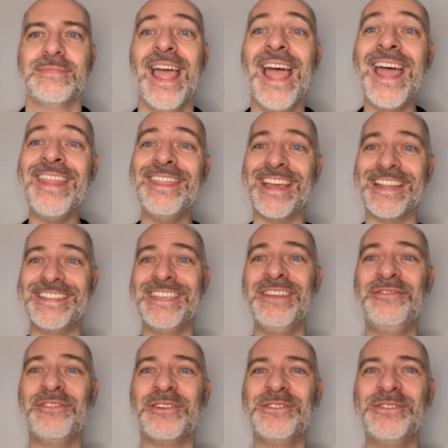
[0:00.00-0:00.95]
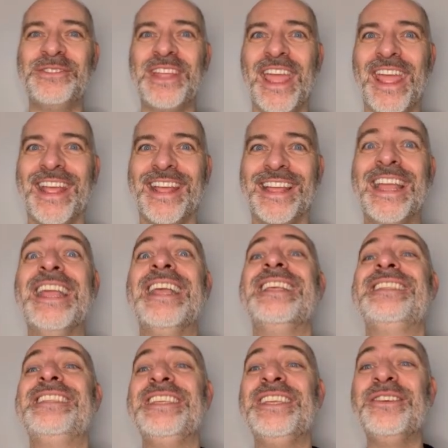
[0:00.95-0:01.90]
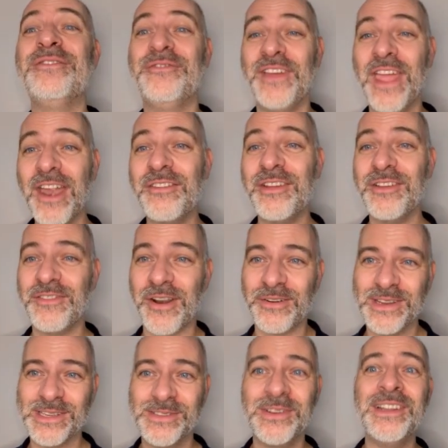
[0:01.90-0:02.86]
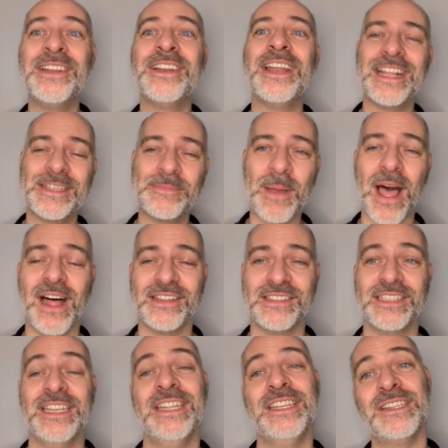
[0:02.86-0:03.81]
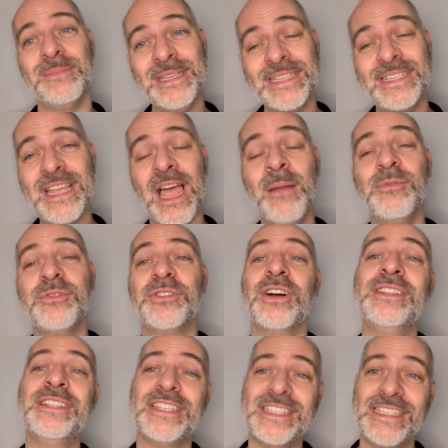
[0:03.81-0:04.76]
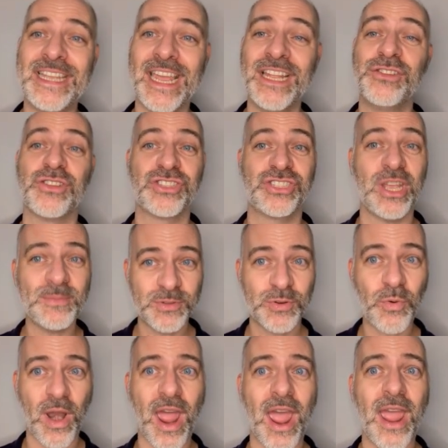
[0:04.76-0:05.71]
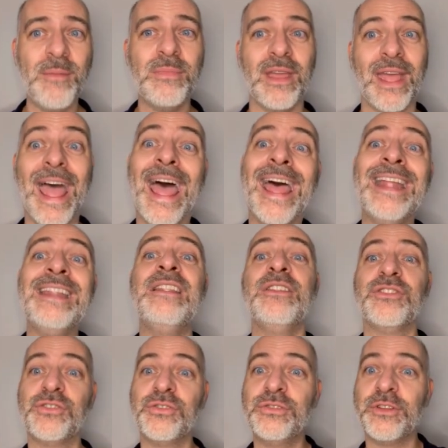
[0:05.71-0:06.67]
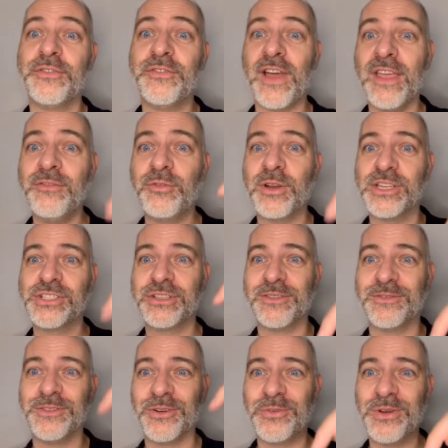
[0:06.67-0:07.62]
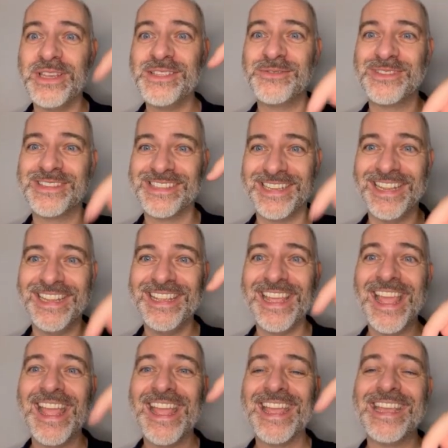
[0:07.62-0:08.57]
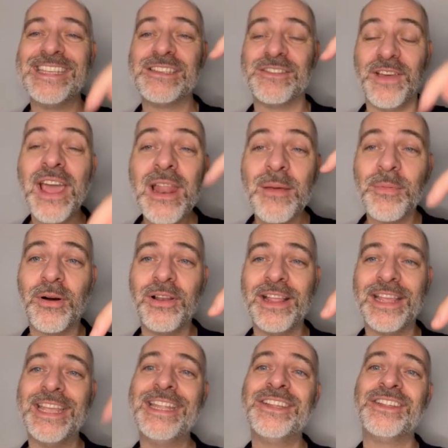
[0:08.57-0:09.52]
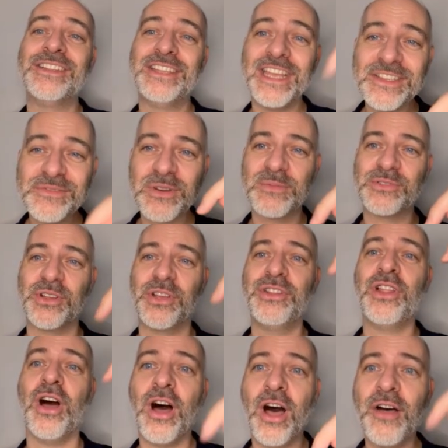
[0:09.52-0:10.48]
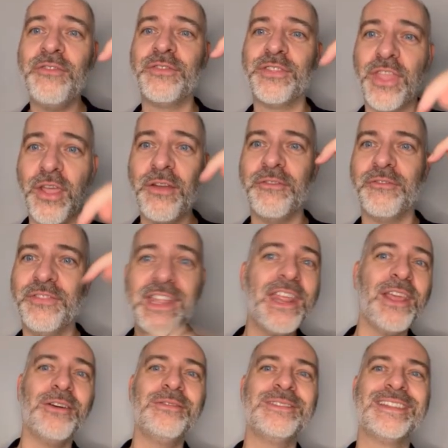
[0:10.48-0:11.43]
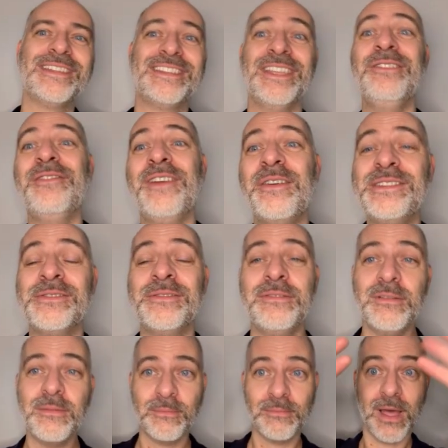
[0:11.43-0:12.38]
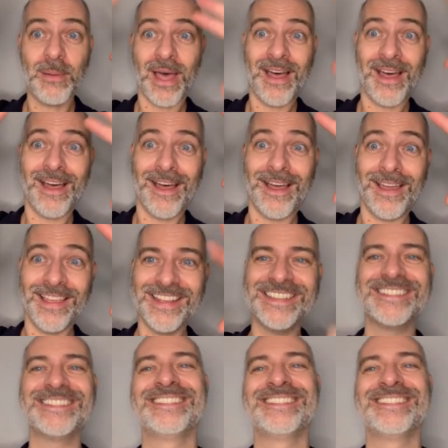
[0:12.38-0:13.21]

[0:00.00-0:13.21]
And that's it for today. See you very, very soon in the next part. In the meantime, do not hesitate to subscribe and do the 5 questions of the quiz whose link is available in the description of the video. See you very soon. Bye-bye.